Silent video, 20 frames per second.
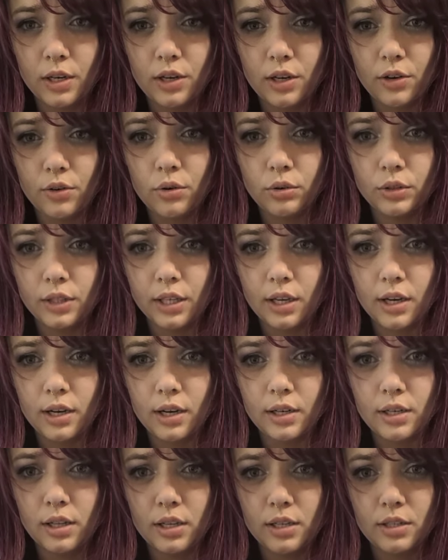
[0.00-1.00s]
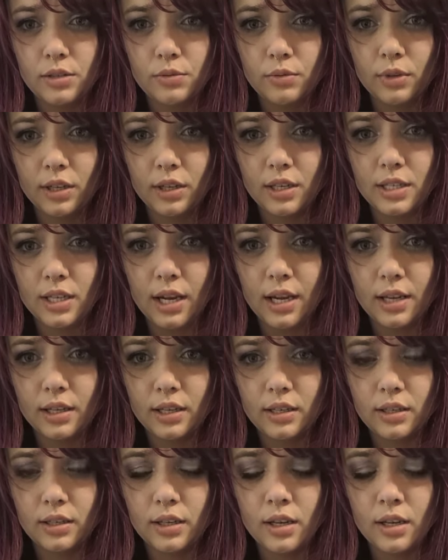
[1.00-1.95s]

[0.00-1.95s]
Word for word: and you're holding on to this really tight.